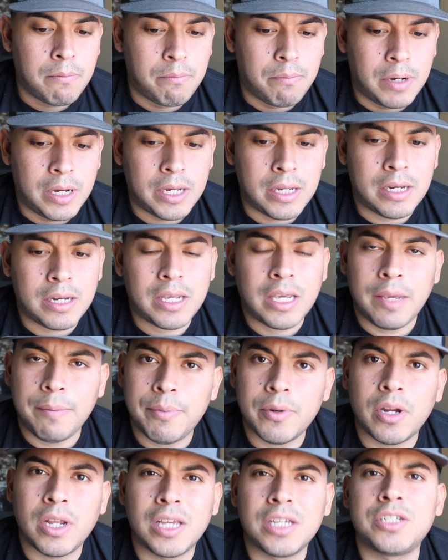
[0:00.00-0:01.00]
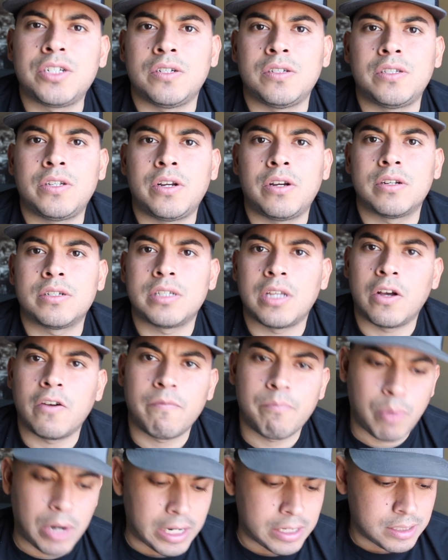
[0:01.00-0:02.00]
But keep your issues to
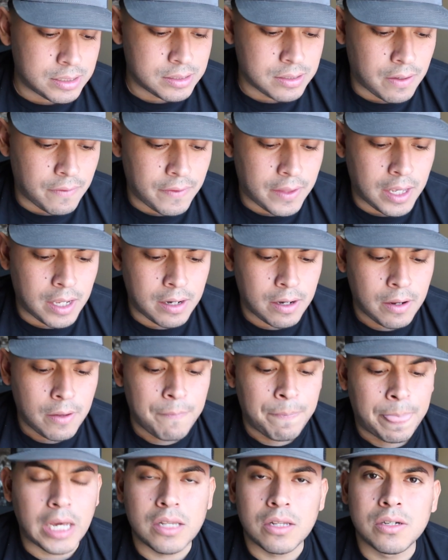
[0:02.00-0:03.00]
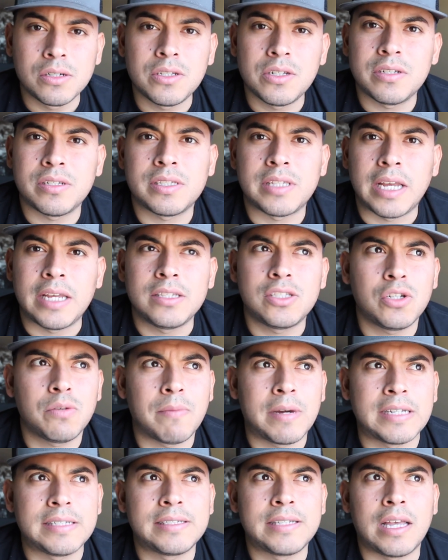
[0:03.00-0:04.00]
yourself. Practice on that. I learned to stay to
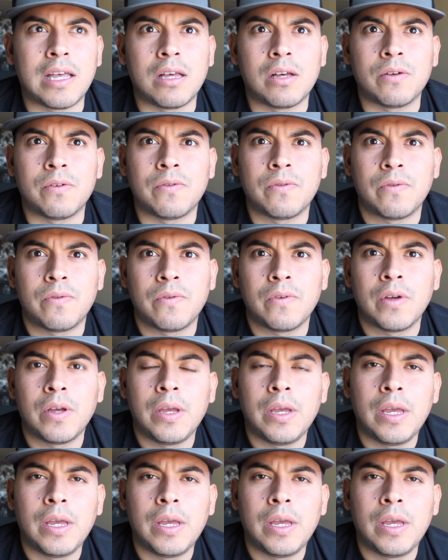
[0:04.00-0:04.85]
myself.